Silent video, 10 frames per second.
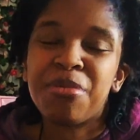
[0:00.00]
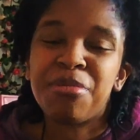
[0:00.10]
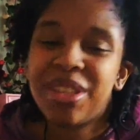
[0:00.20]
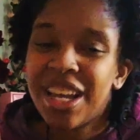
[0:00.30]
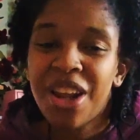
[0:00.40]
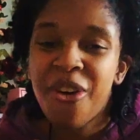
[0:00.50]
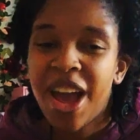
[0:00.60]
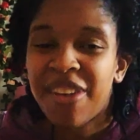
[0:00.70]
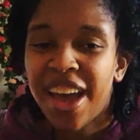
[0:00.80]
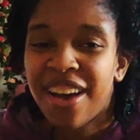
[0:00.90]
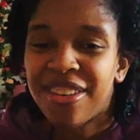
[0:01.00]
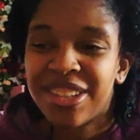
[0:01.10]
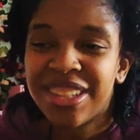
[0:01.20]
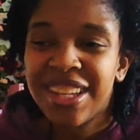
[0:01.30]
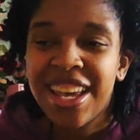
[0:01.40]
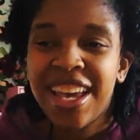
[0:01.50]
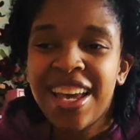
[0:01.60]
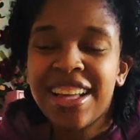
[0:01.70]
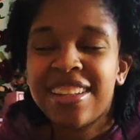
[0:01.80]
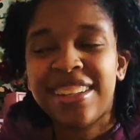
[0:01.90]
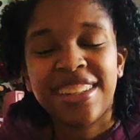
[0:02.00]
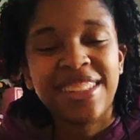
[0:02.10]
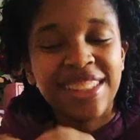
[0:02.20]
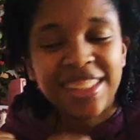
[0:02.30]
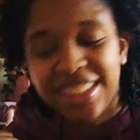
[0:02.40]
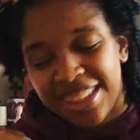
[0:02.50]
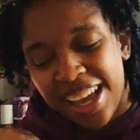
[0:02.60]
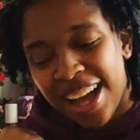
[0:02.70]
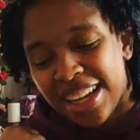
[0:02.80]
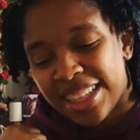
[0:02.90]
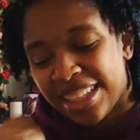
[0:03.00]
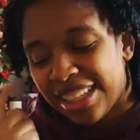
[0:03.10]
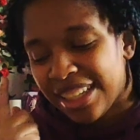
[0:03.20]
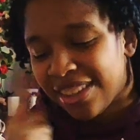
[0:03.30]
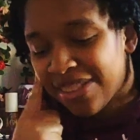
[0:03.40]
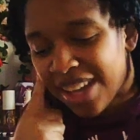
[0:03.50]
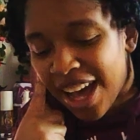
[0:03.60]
but they don't have a house because they gotta leave.